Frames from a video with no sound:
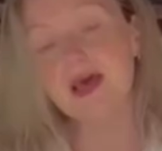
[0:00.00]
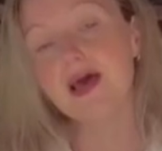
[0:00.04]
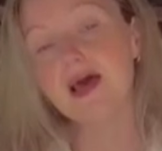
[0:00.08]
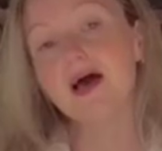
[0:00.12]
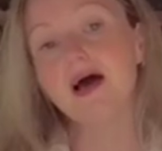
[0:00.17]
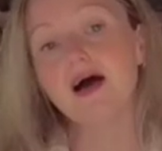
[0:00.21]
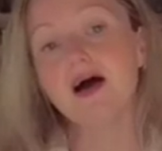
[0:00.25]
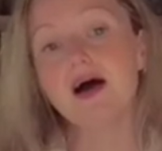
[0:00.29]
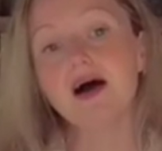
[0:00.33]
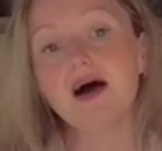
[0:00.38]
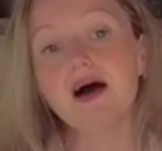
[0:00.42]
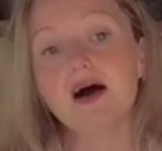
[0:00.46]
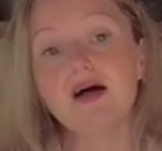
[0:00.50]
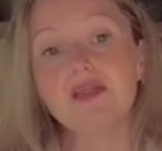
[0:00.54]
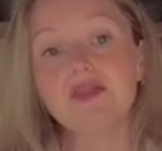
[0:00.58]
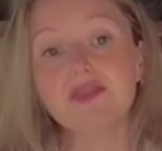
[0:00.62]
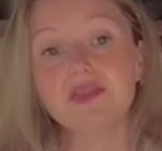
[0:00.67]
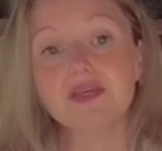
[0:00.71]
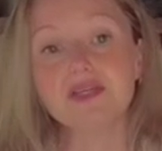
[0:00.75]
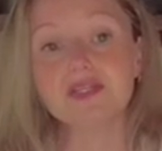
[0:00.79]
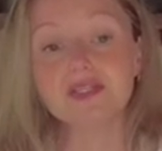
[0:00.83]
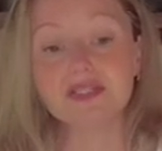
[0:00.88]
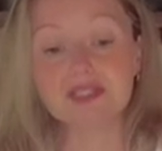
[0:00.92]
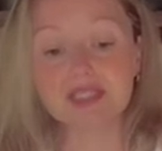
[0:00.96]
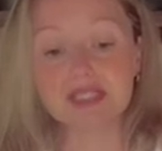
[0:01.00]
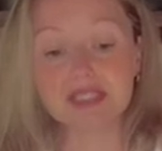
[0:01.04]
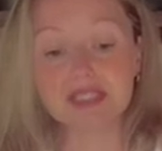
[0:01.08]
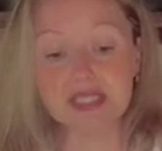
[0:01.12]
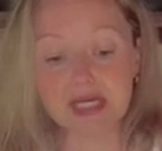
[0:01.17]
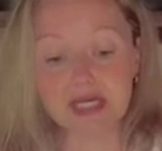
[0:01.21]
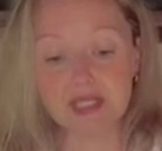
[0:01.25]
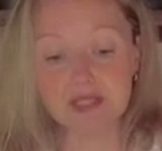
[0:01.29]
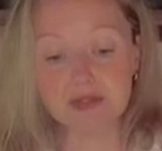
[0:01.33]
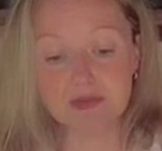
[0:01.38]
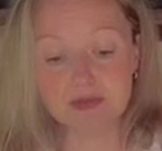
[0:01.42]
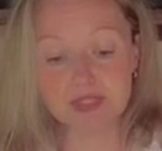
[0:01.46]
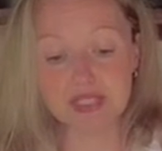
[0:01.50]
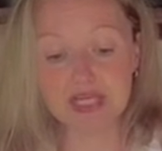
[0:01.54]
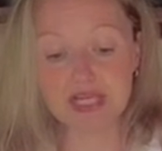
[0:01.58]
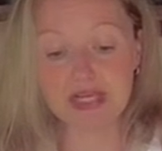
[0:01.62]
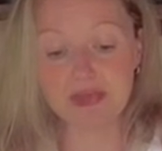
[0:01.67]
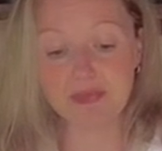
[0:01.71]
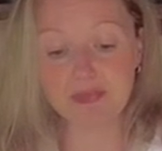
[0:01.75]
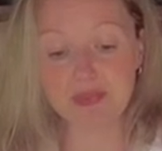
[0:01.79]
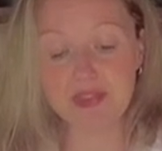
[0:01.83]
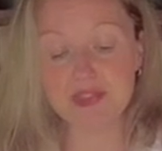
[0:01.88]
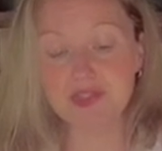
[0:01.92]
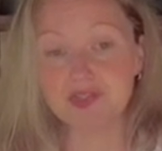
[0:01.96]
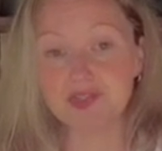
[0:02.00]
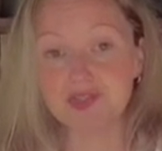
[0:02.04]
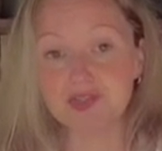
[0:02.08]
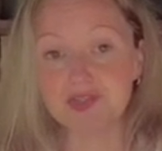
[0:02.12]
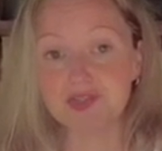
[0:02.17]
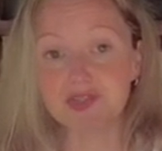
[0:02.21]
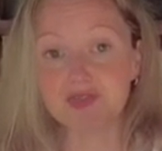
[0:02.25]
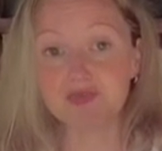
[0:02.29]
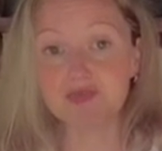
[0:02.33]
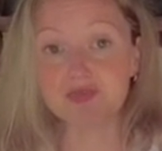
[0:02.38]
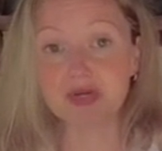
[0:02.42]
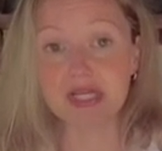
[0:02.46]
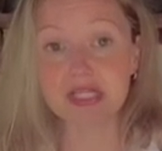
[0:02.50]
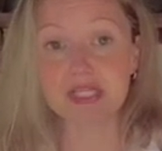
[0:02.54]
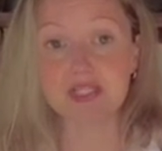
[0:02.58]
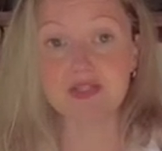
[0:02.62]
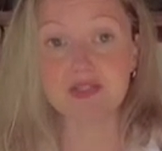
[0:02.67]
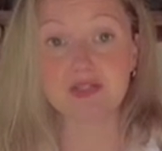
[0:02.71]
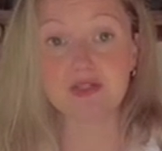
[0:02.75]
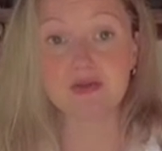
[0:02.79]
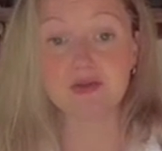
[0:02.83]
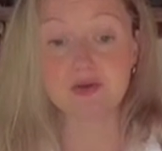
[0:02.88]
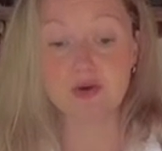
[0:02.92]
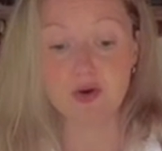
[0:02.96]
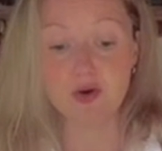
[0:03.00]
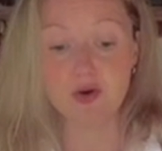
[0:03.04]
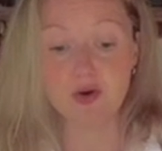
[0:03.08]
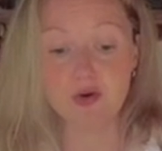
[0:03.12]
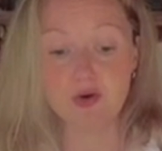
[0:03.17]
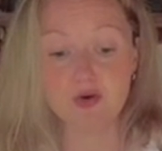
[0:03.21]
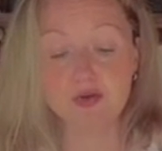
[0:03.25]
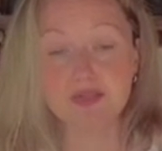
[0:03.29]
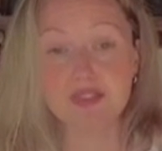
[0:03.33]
Uh, this yellow tape is just a regular old